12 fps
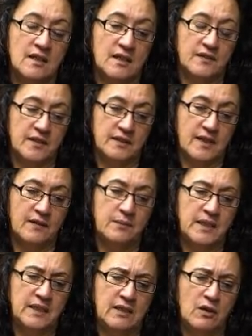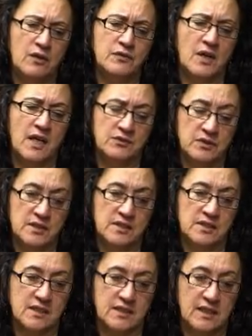I think they've been here over
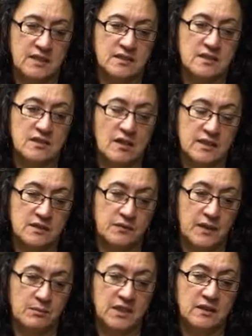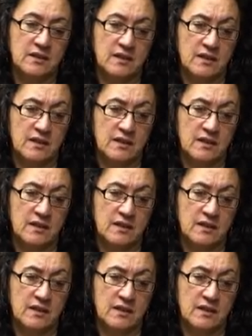160 years, the Sykes family.